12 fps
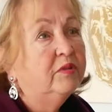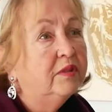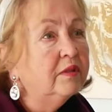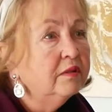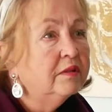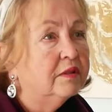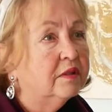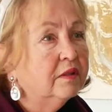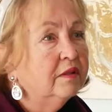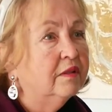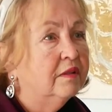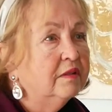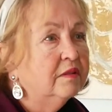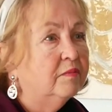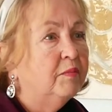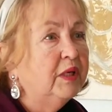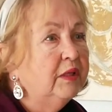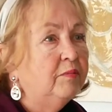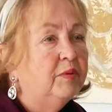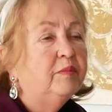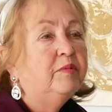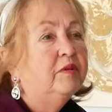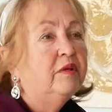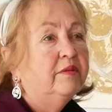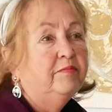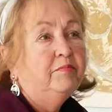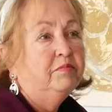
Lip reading: 60. It's many people live